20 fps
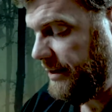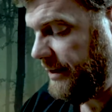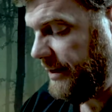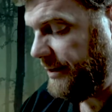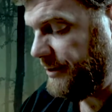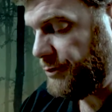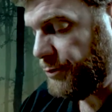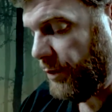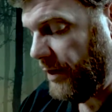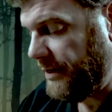
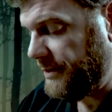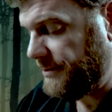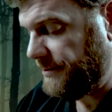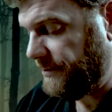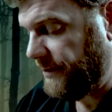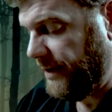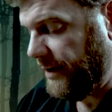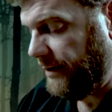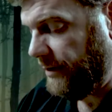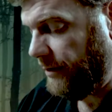and twice
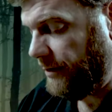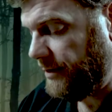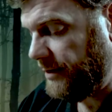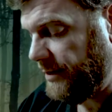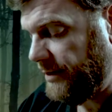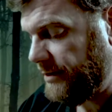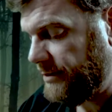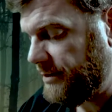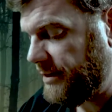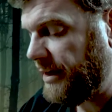failed,
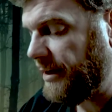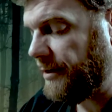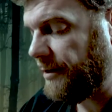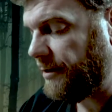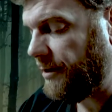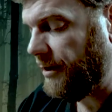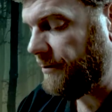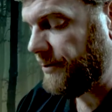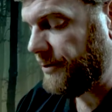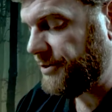to get a
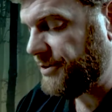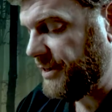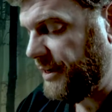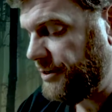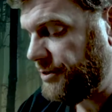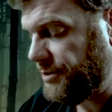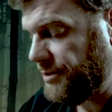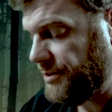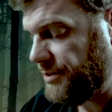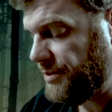
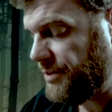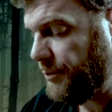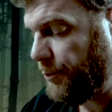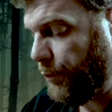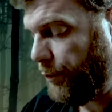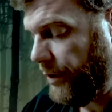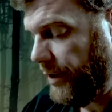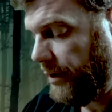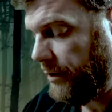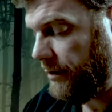conversation
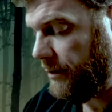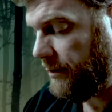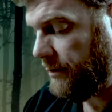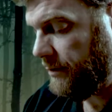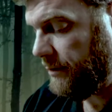simmering.